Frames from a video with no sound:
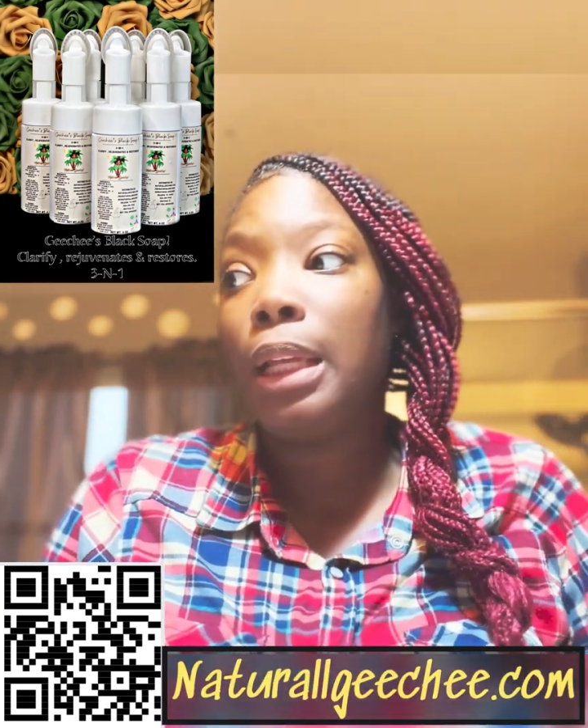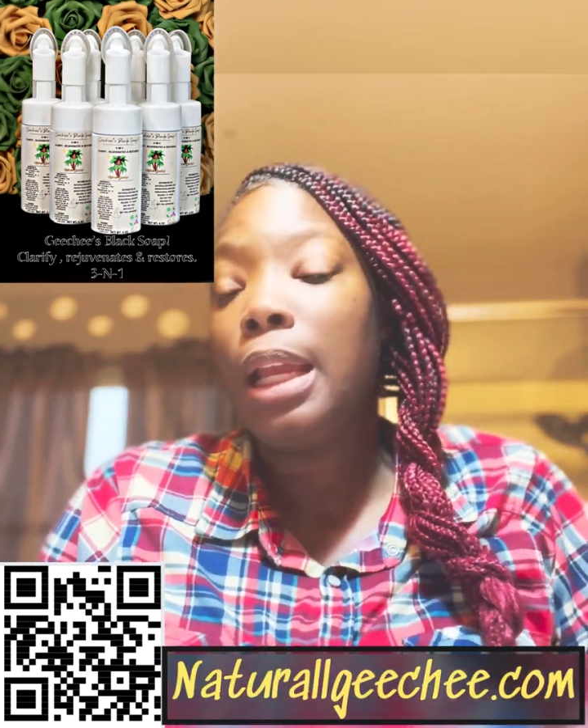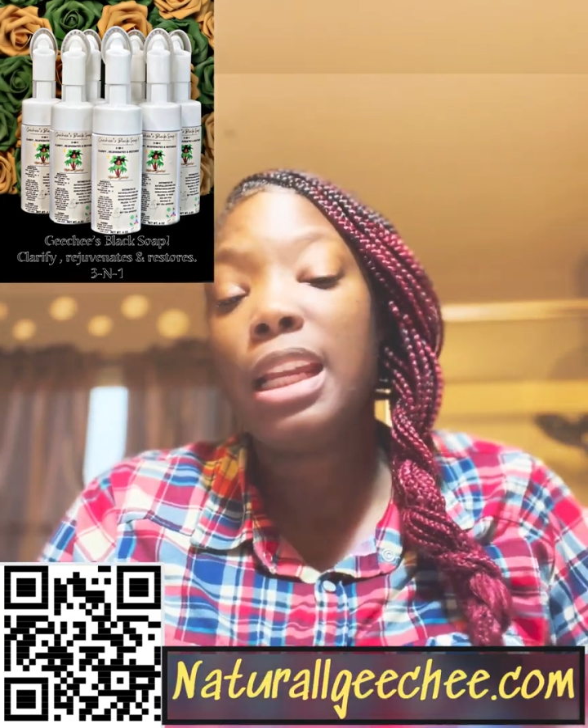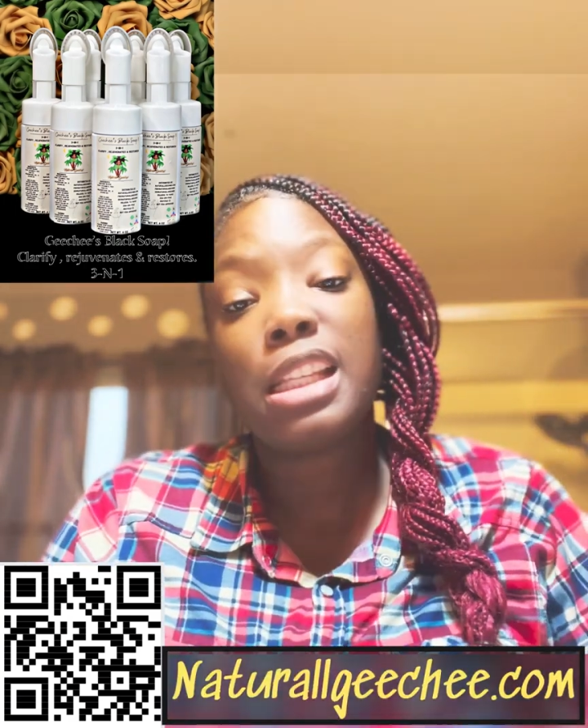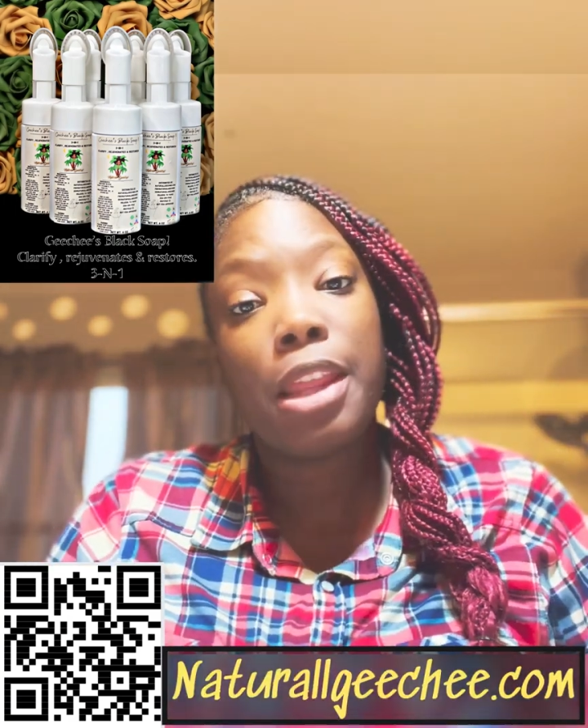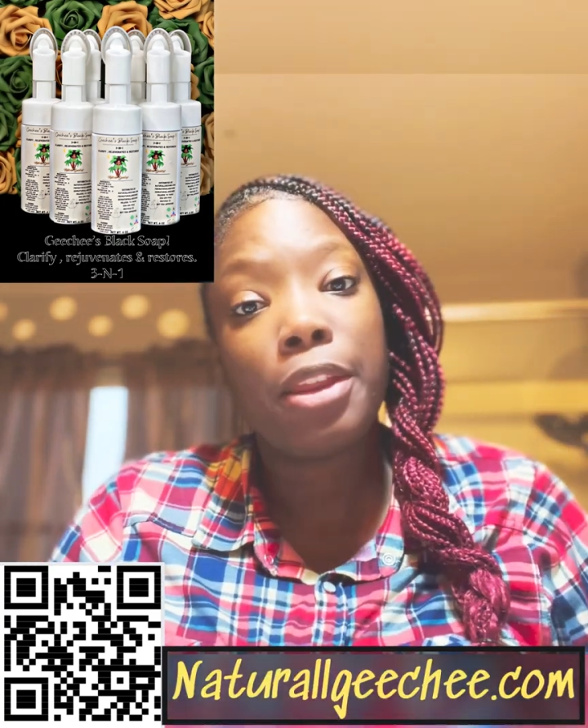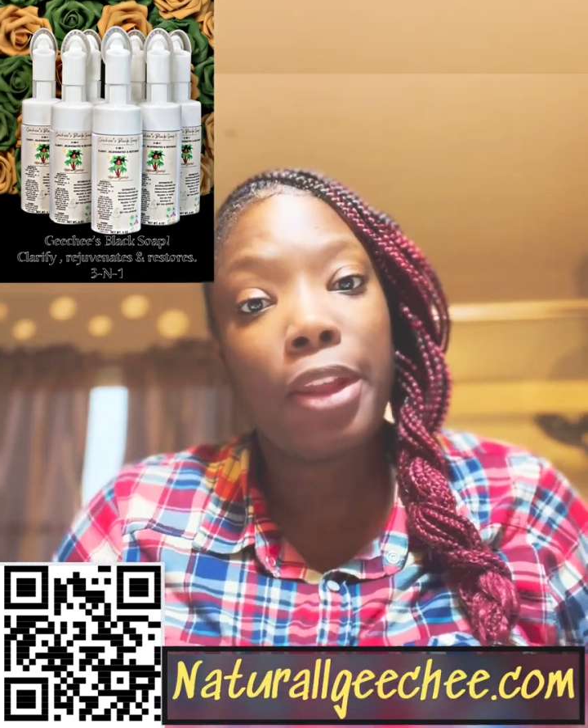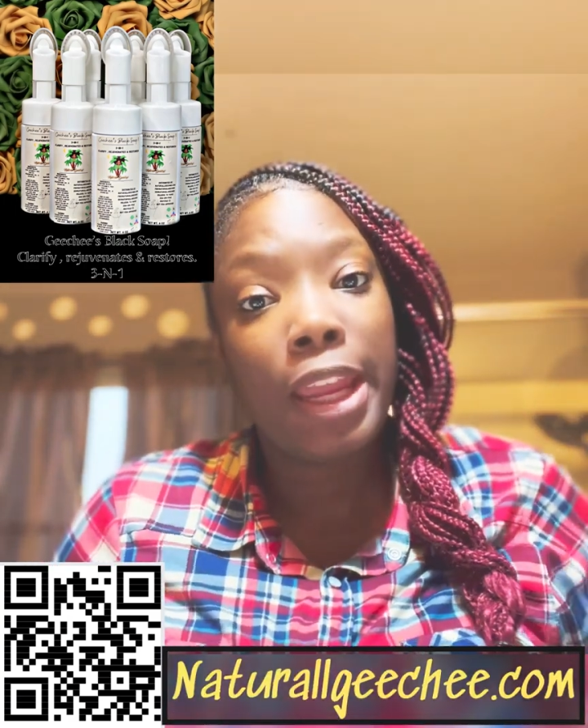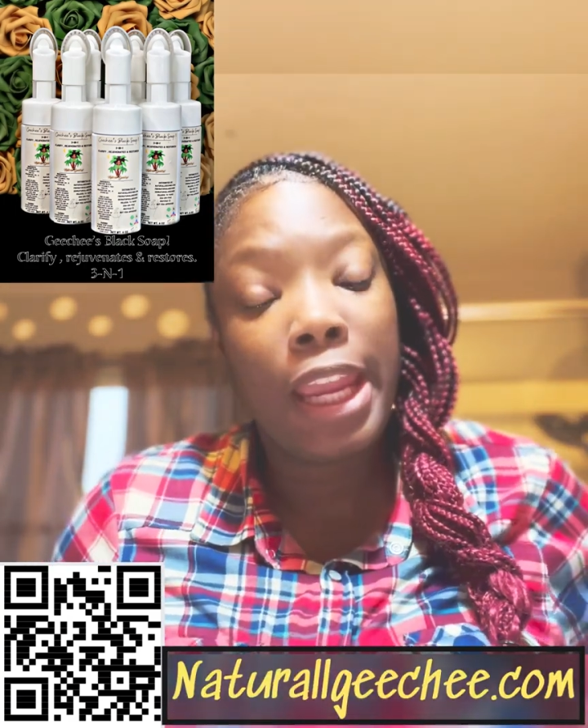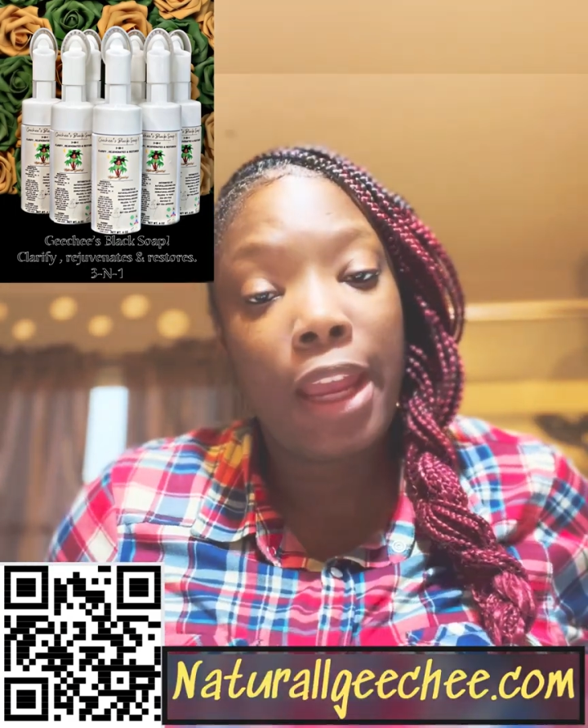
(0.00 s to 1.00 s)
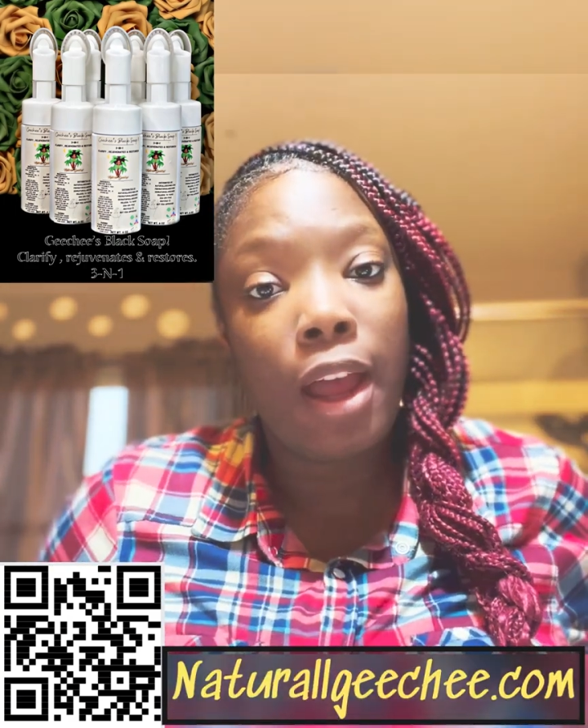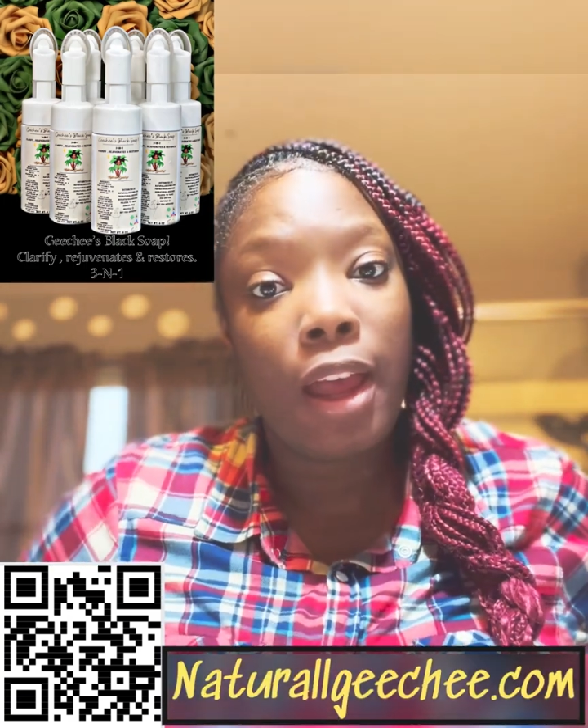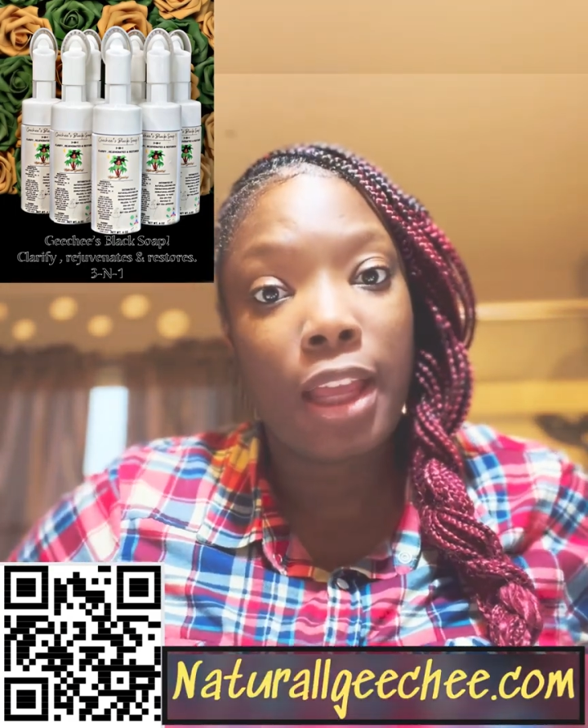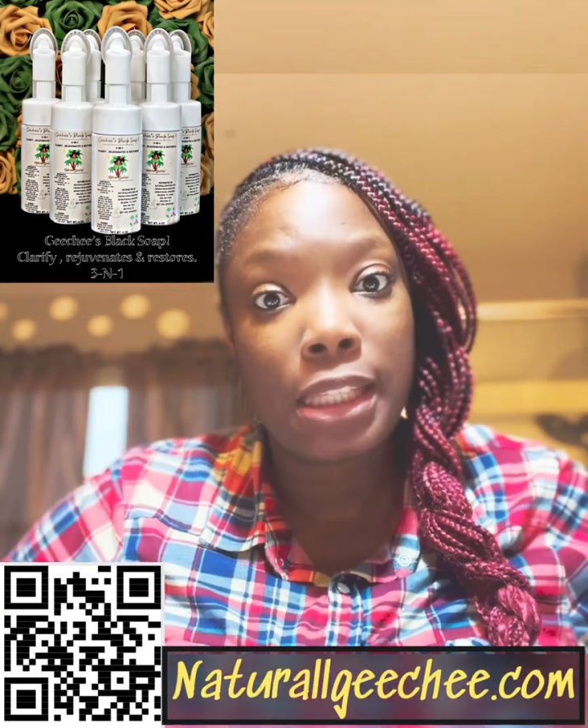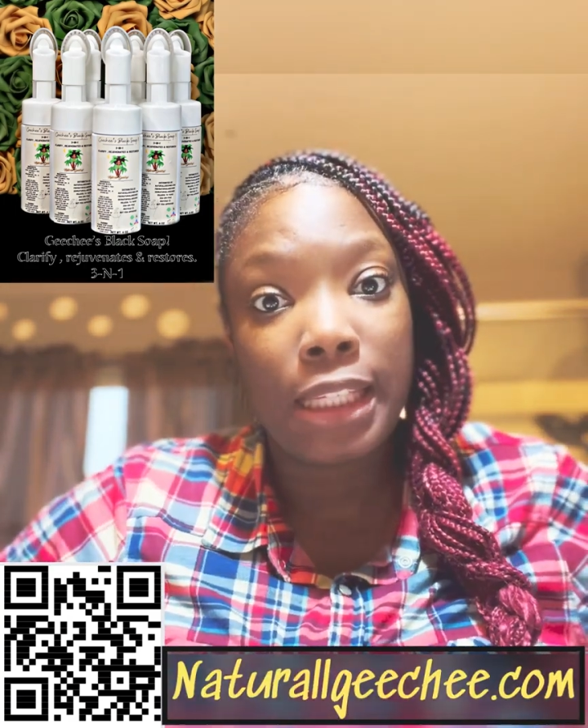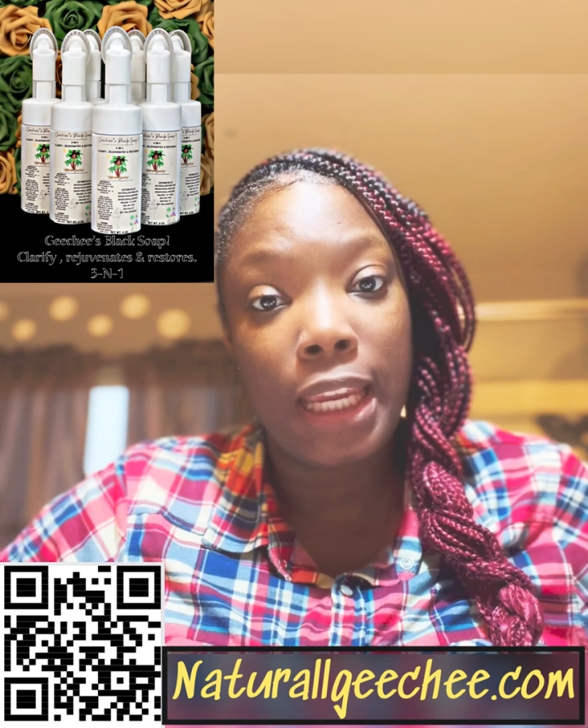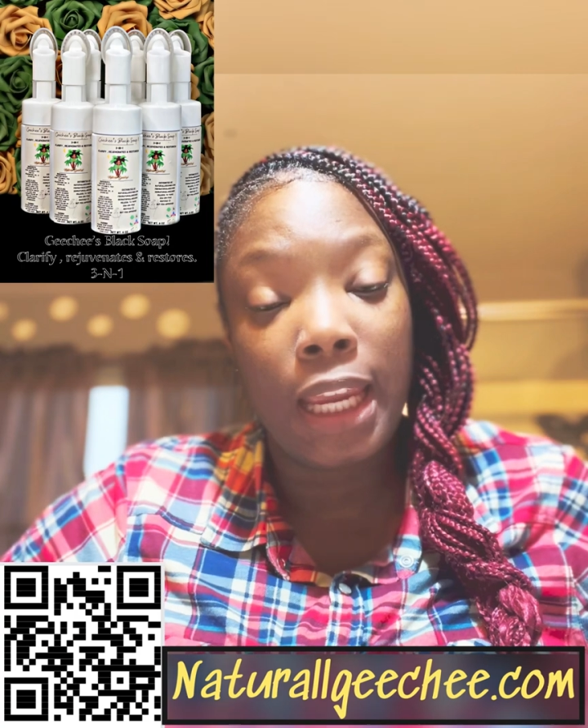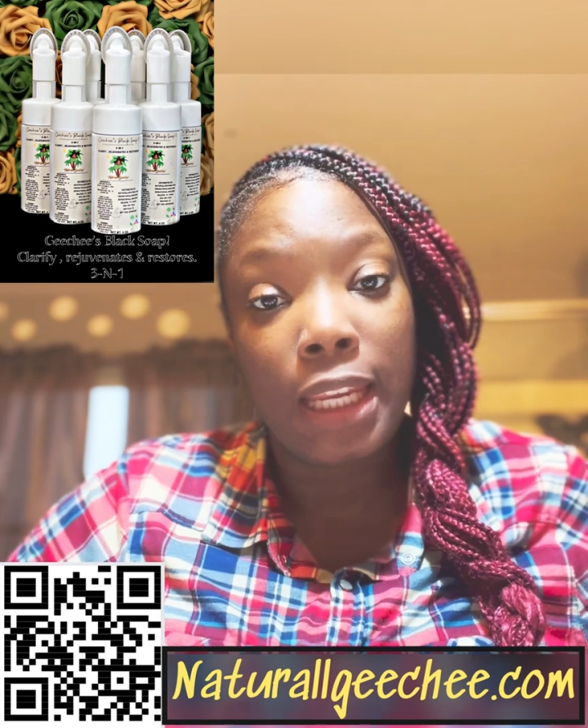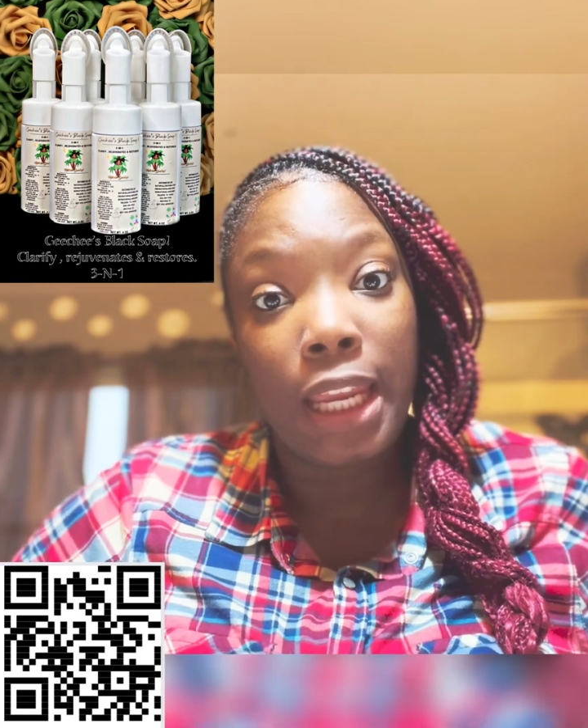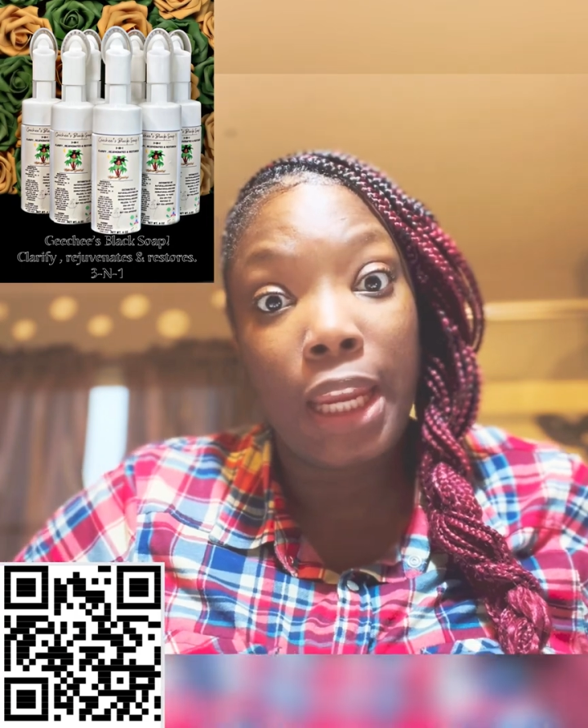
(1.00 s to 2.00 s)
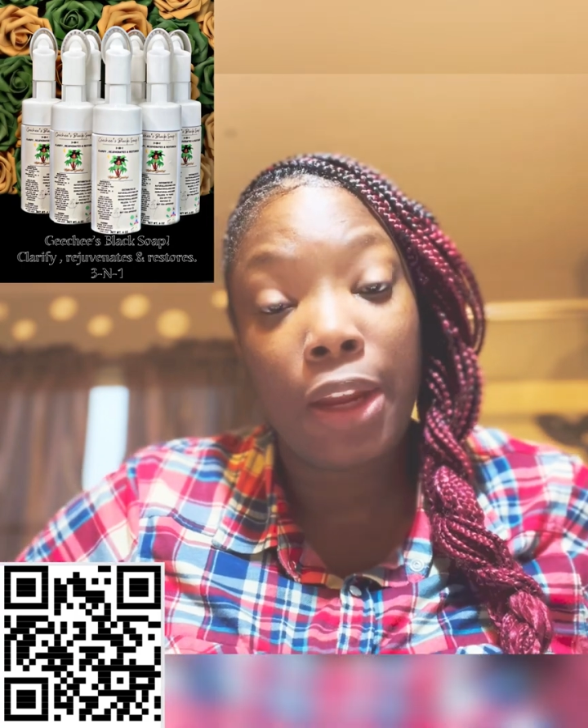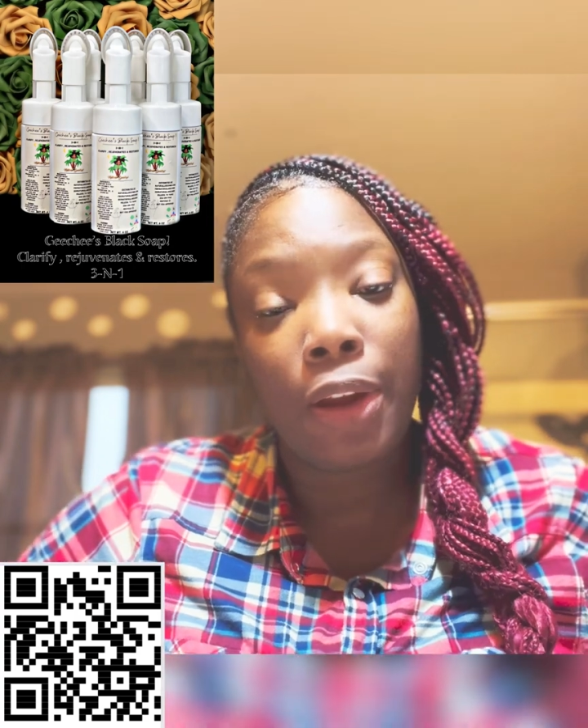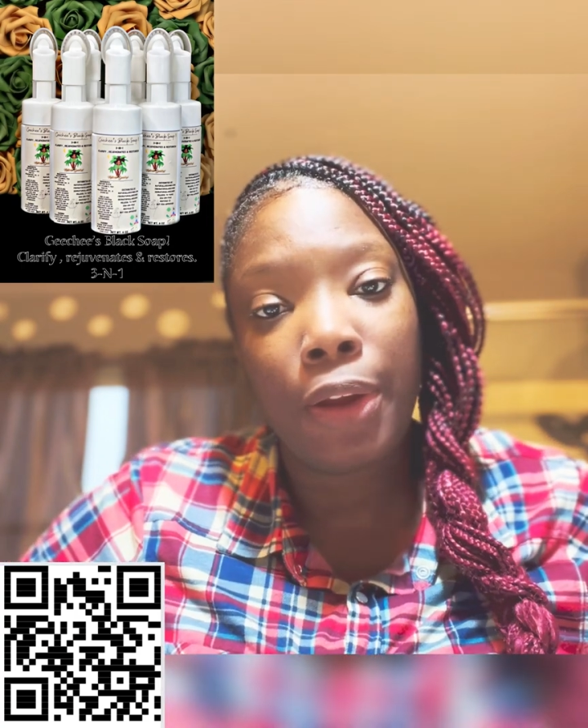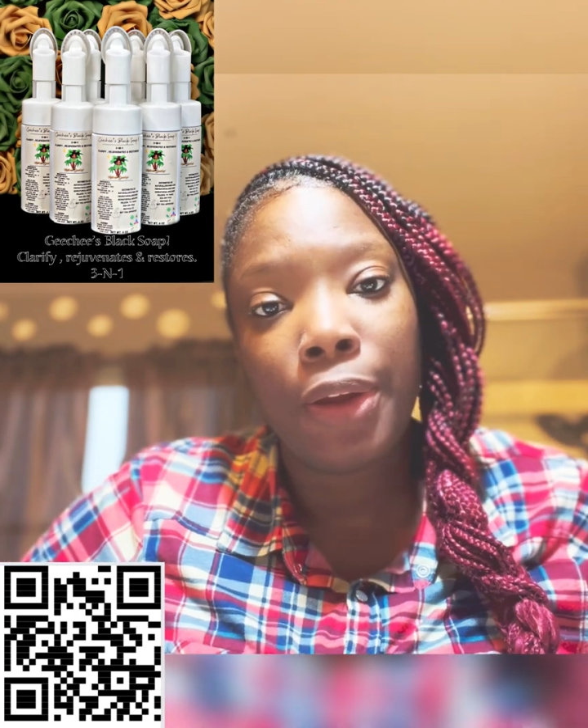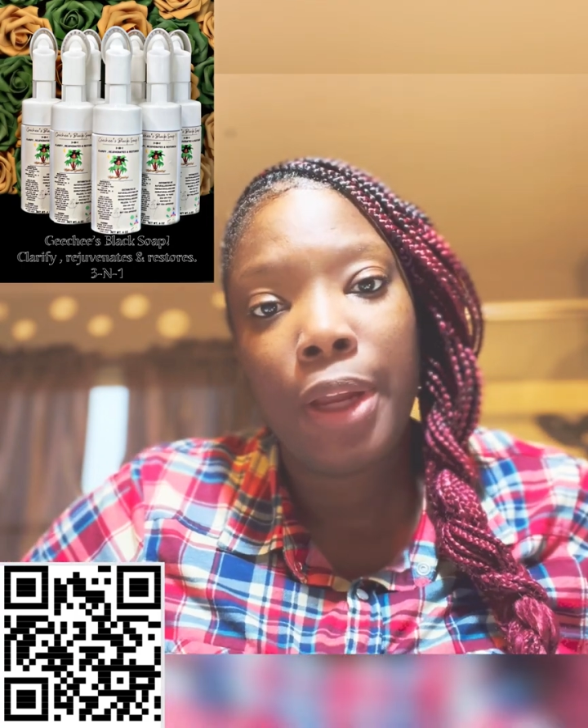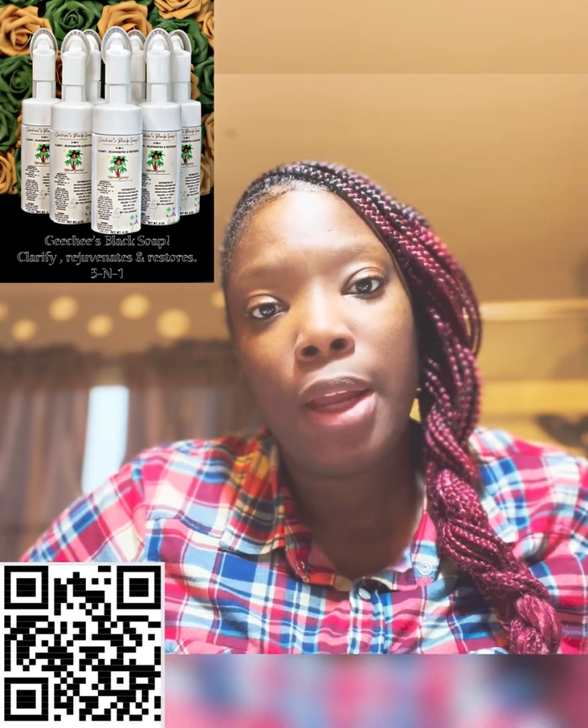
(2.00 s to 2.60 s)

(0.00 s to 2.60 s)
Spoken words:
It's under the skincare,